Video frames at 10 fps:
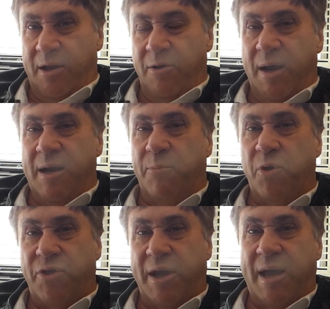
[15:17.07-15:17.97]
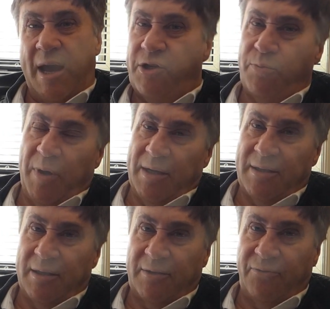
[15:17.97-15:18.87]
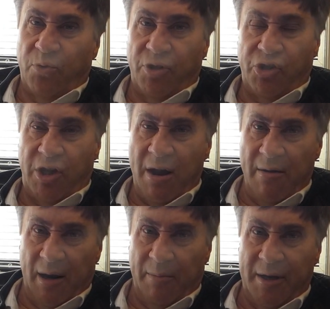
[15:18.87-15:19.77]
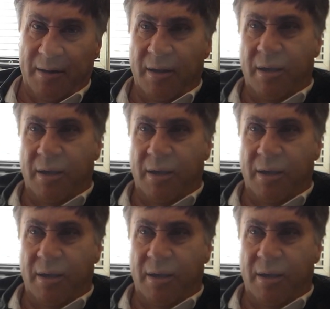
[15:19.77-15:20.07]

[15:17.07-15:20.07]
You end up with the cash basis for the share element